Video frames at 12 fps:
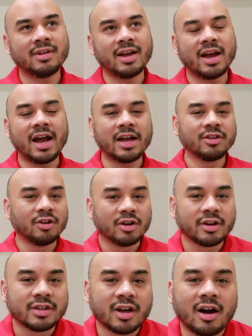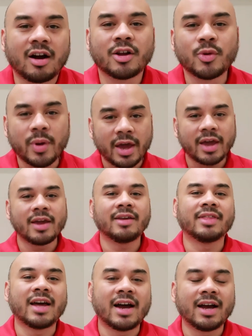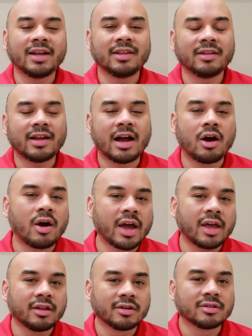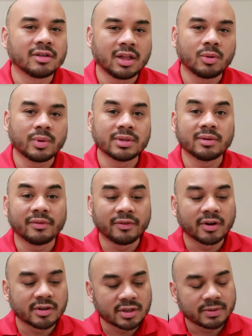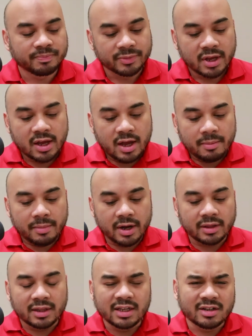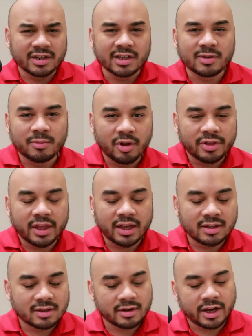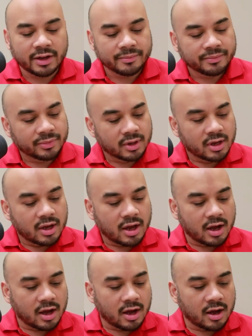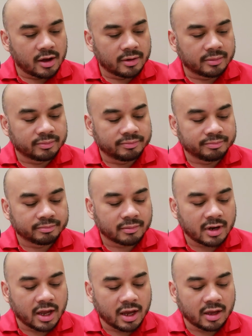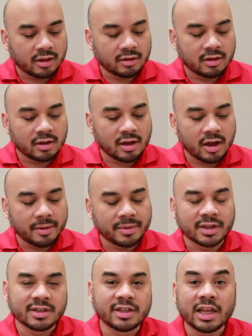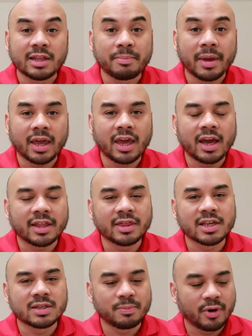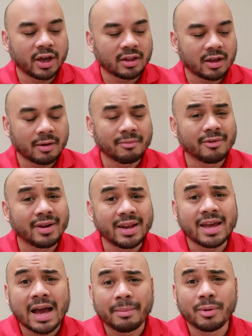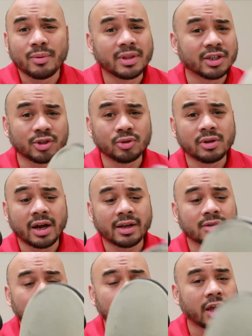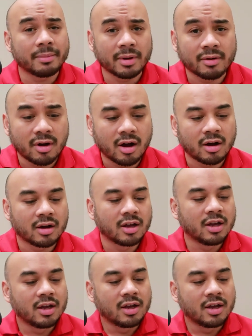I had to learn the hard way that how I understood it was reverse. But these are the small things, right? And I'm just nitpicking at this point. I'm really happy with the shoe, guys, don't get me wrong.